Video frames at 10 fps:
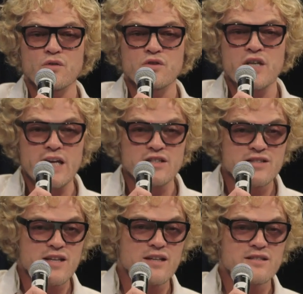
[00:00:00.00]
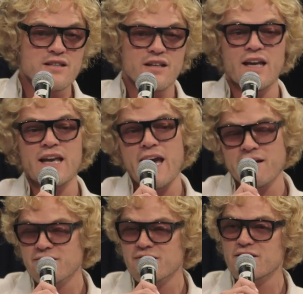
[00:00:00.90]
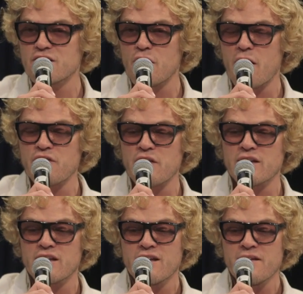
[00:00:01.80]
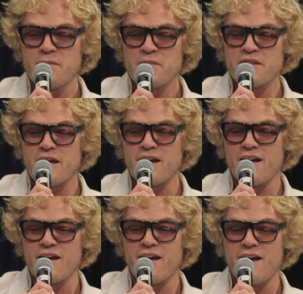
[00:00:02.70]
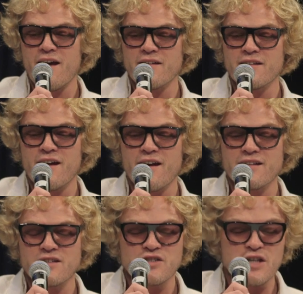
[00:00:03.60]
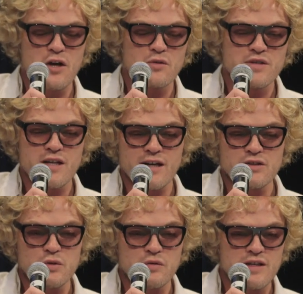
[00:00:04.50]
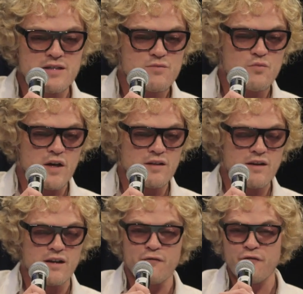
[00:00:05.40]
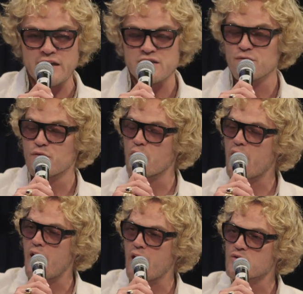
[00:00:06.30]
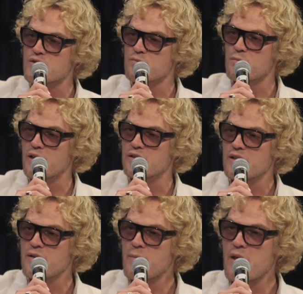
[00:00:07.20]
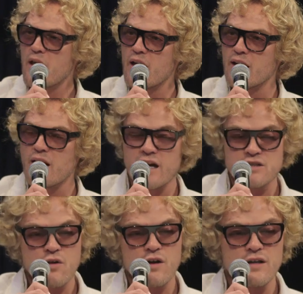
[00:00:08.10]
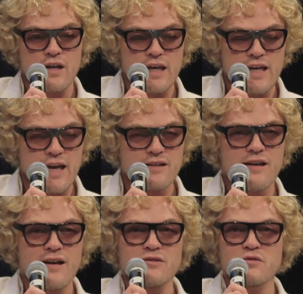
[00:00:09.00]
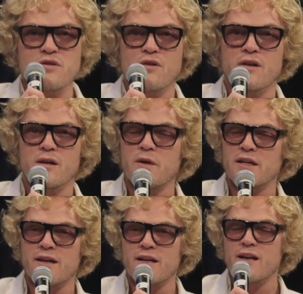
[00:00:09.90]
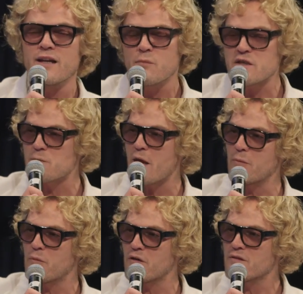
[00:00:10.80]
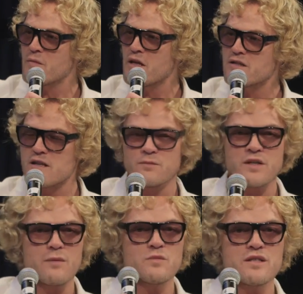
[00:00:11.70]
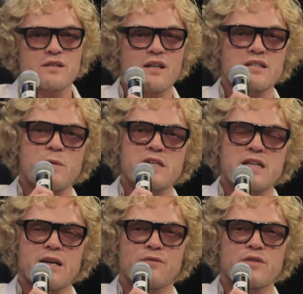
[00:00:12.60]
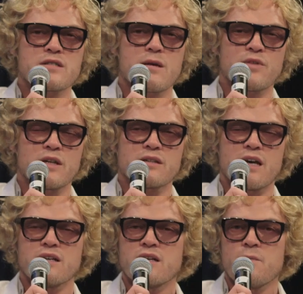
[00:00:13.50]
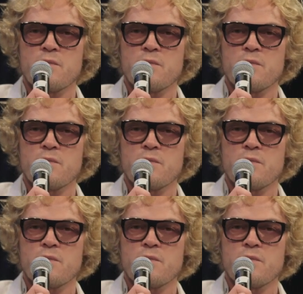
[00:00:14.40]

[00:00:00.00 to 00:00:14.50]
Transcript: change things again. You know, I think the she knows that I do this with an affection for the house, but. And I try, again, I use her a little bit like a litmus paper sometimes, especially if it's something that